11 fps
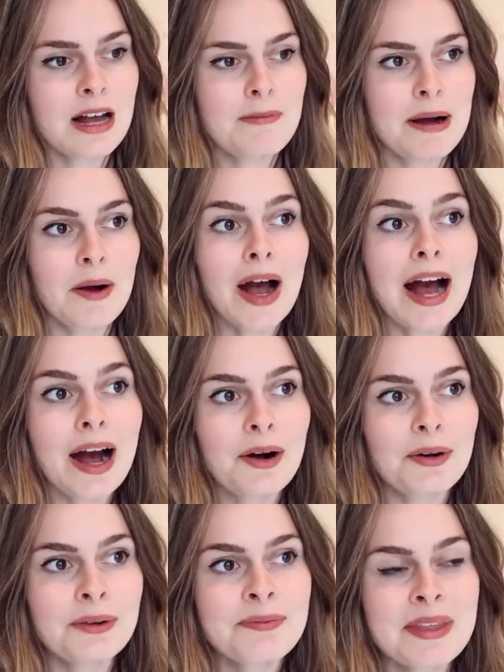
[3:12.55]
about
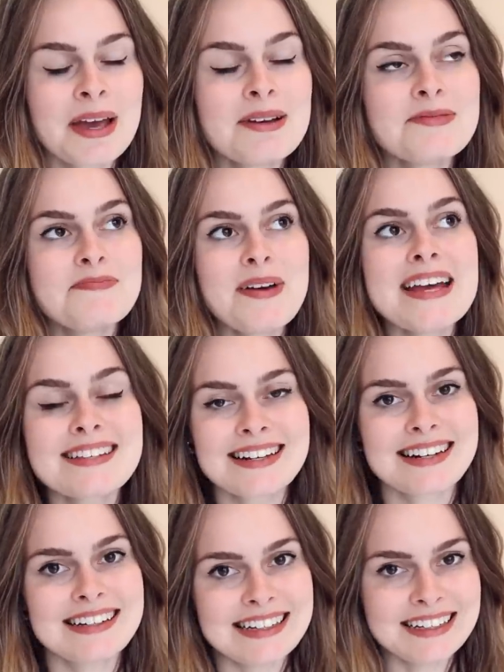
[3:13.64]
how
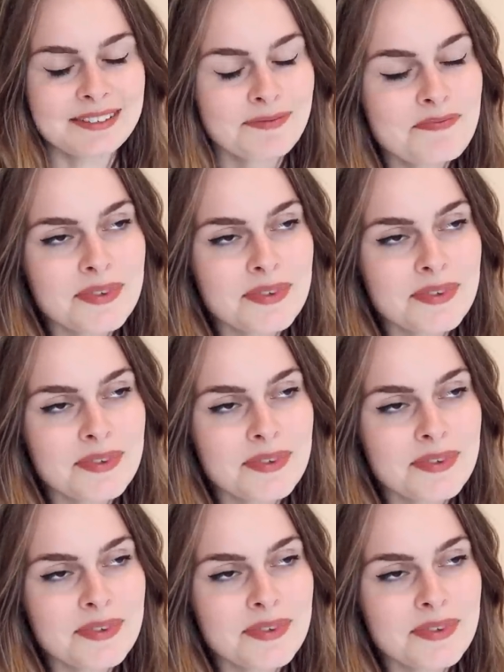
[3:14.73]
basically